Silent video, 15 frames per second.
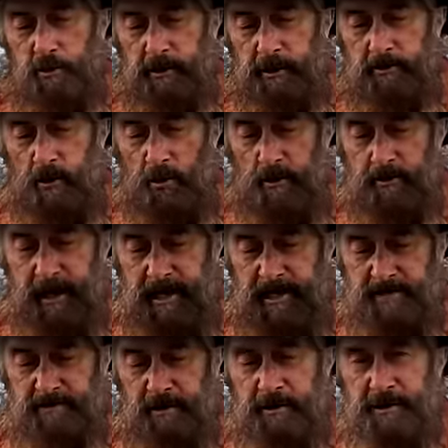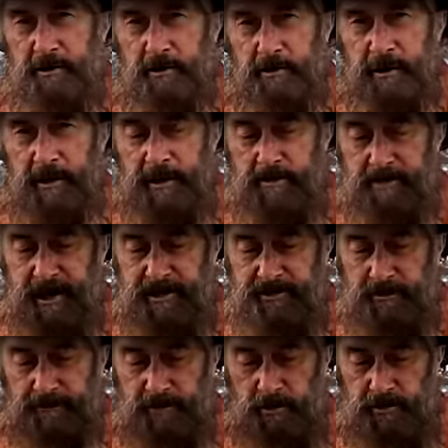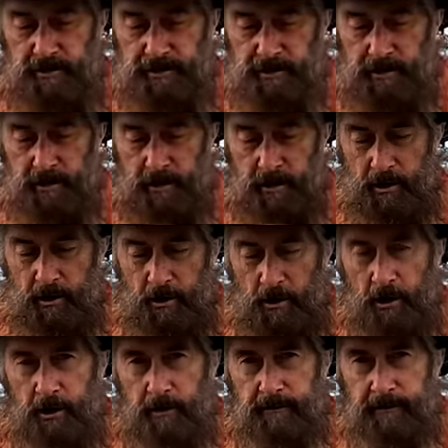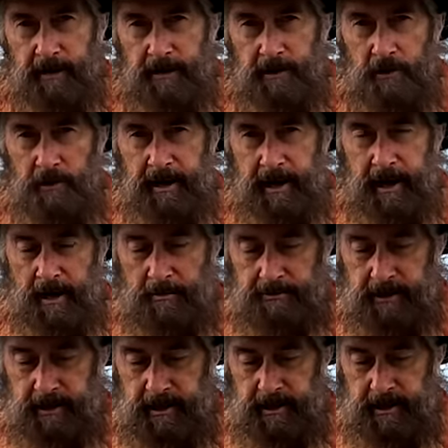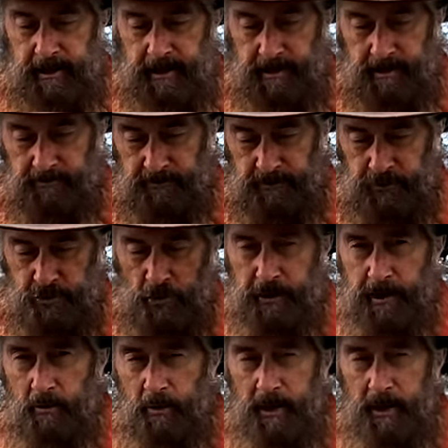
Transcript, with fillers: call it the poor man's, but it's certainly the budget version of locking up the uh, jockey